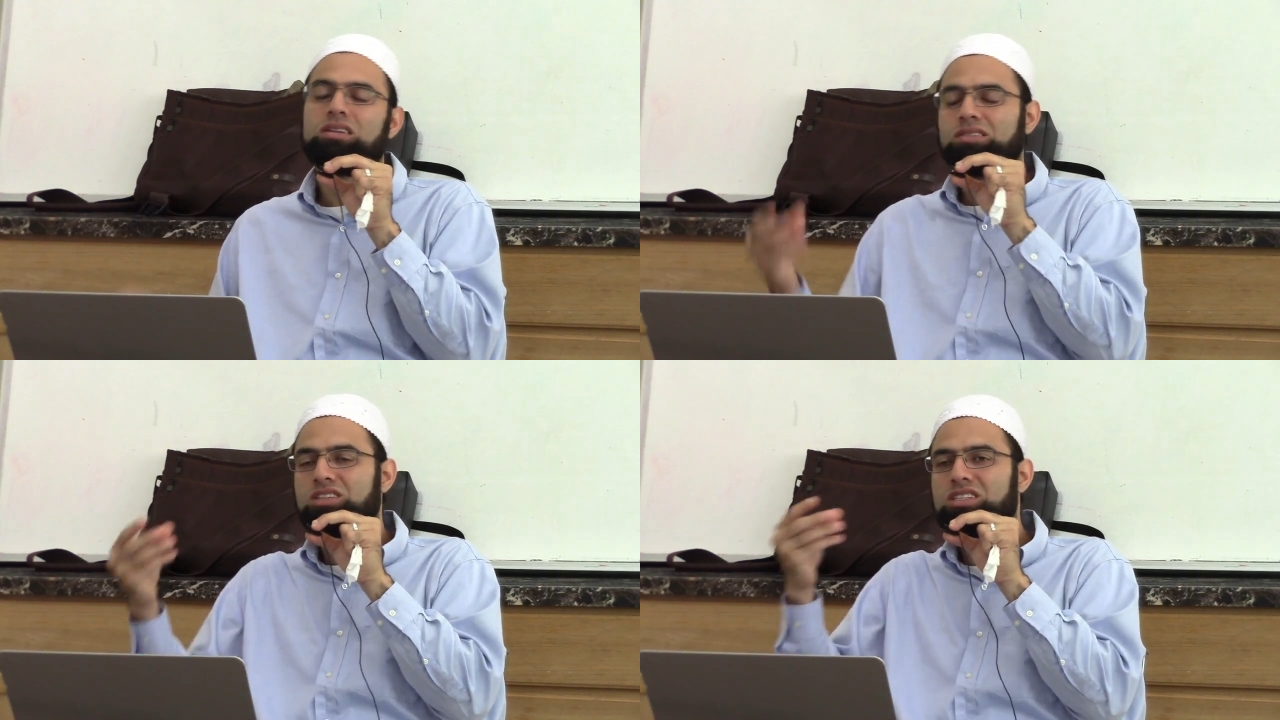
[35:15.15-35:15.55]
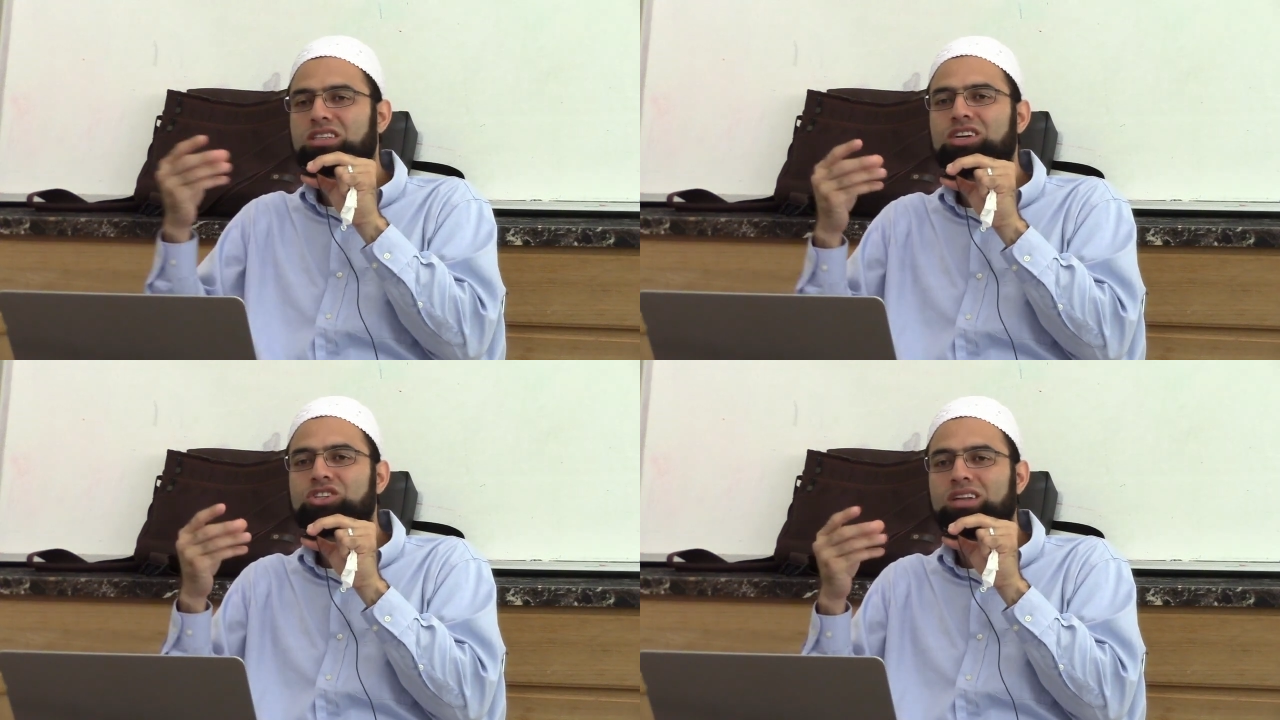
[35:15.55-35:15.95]

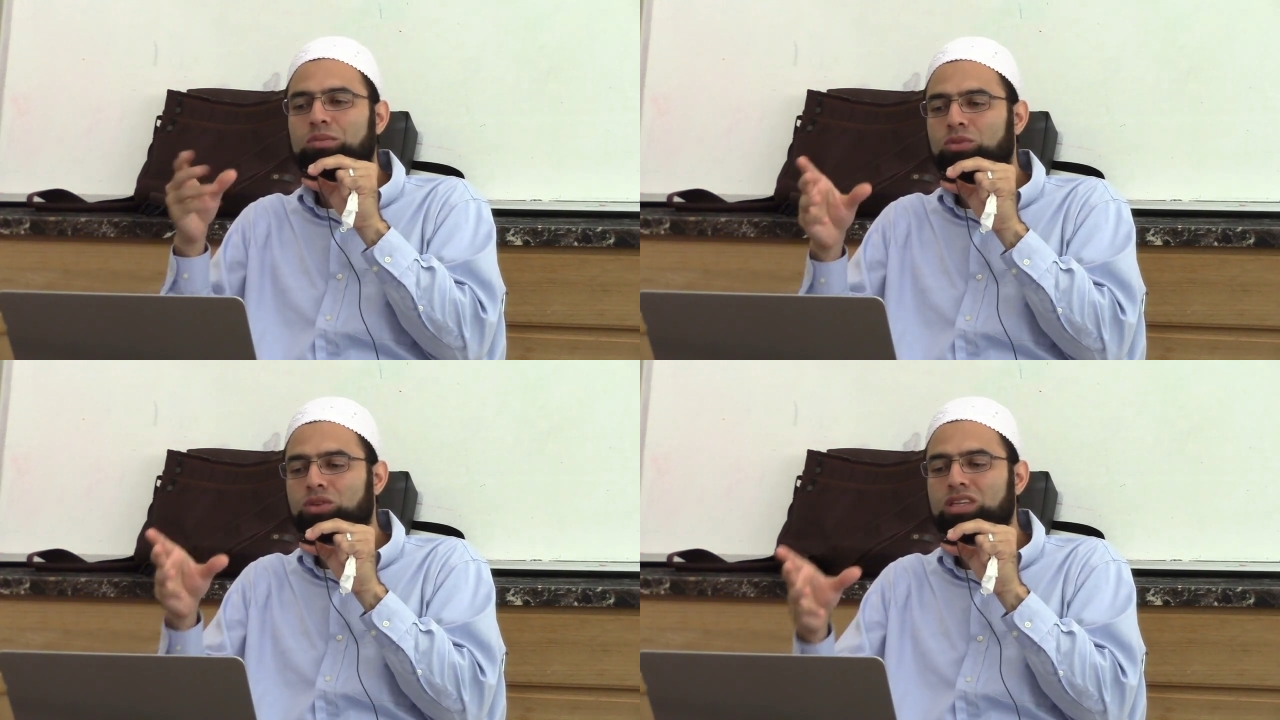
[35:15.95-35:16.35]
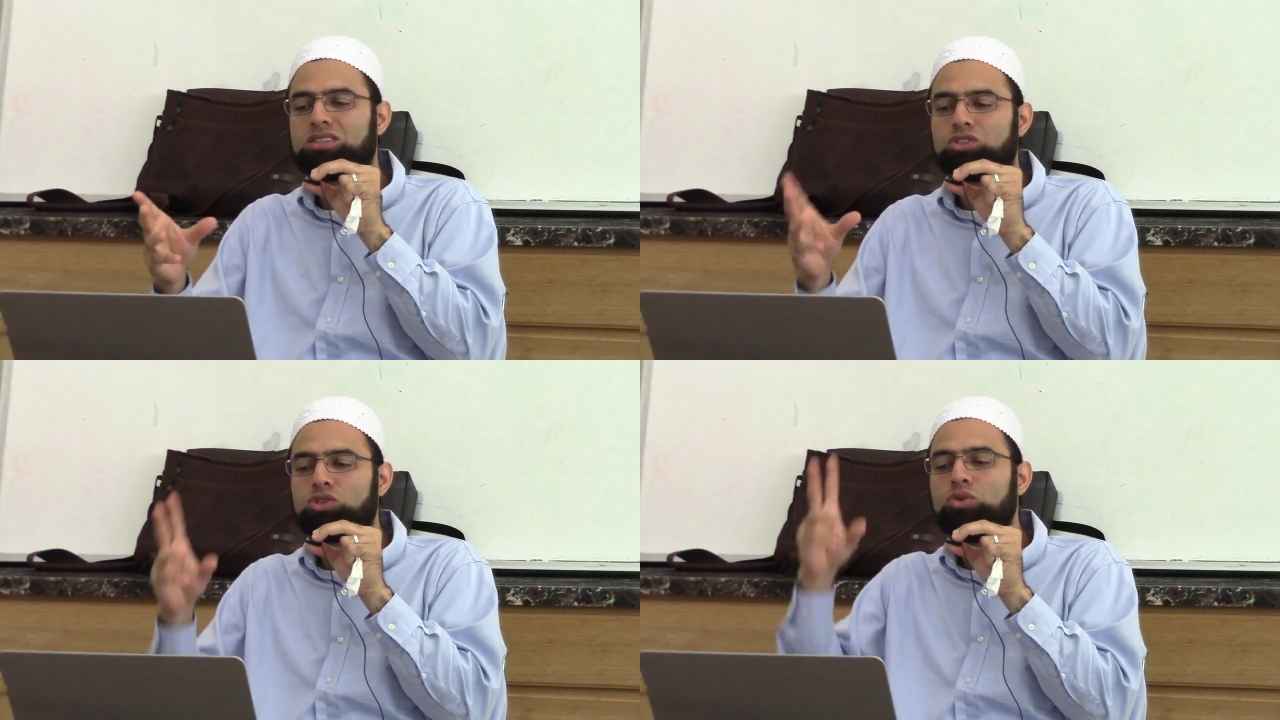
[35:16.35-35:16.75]
discussion among
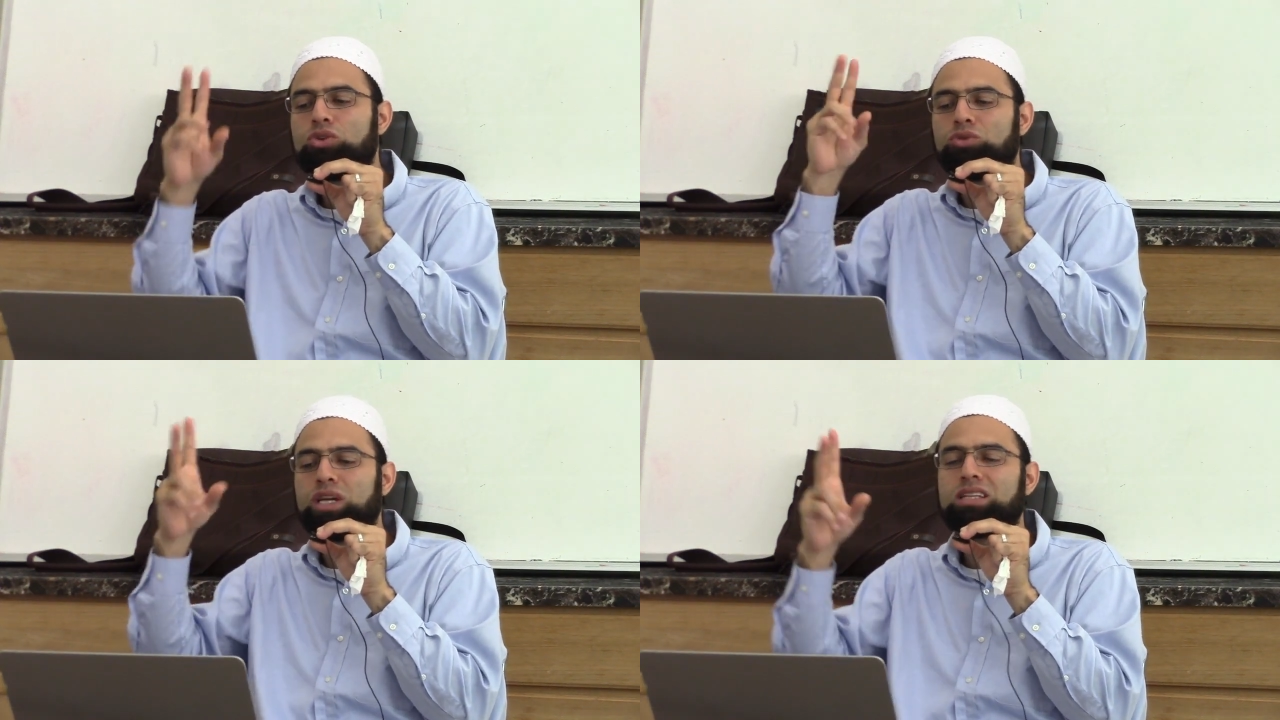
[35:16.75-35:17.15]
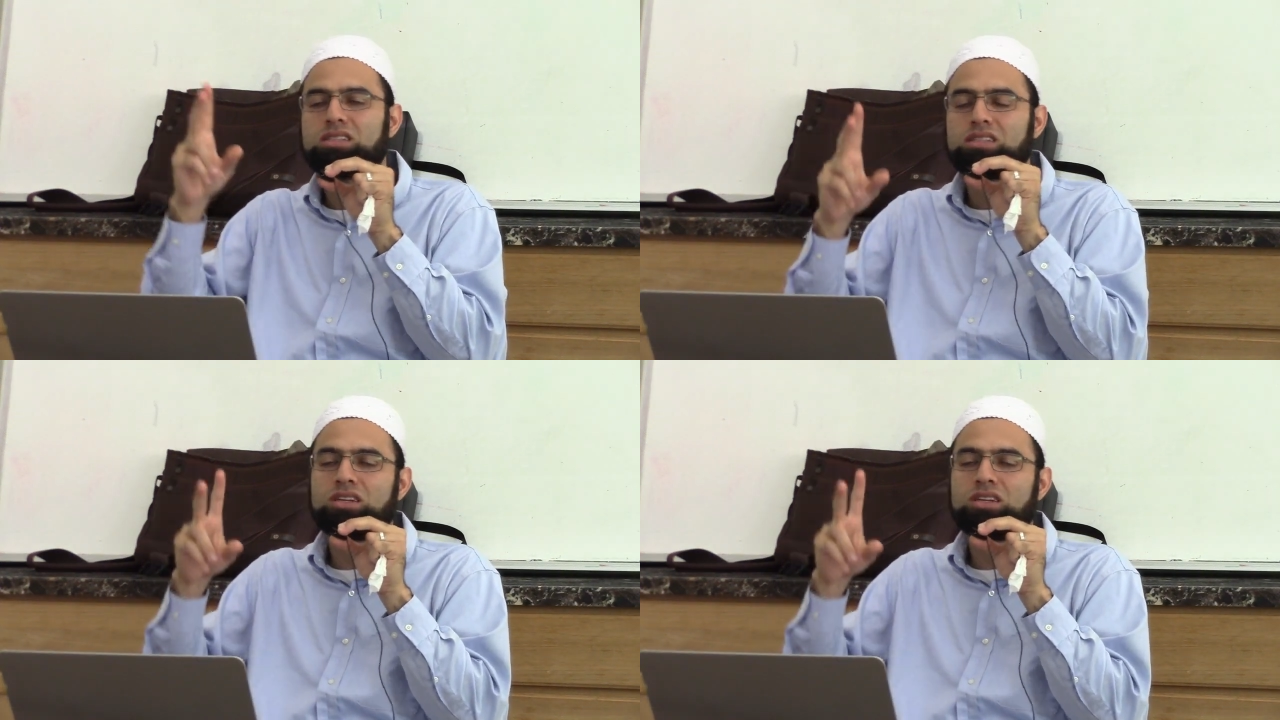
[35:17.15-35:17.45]
these two great,